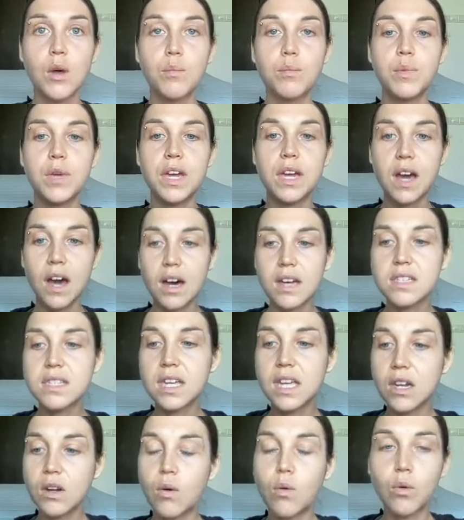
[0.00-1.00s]
because,
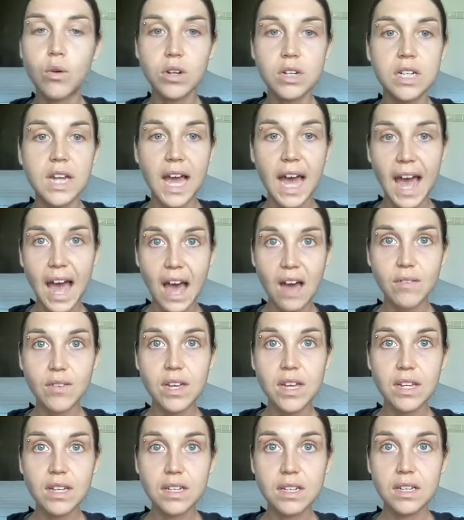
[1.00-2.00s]
in order to have
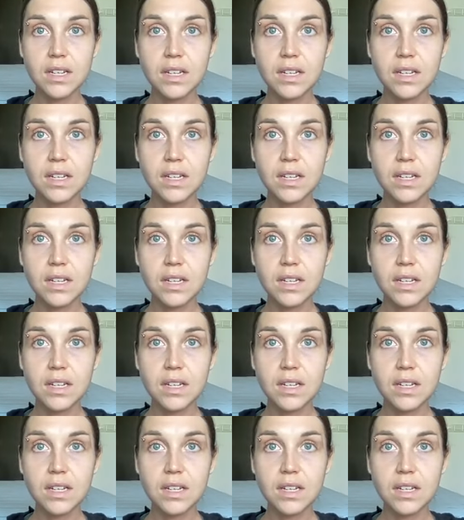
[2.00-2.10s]
it,